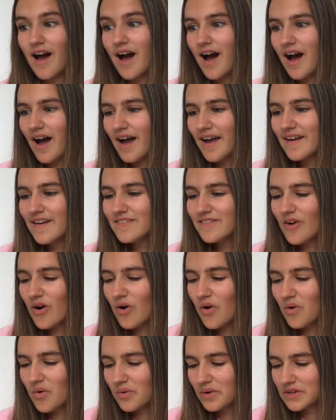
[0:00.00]
I have
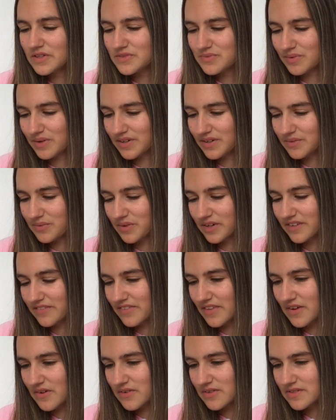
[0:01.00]
always wanted one of
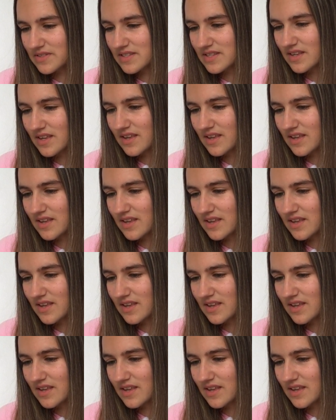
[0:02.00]
those.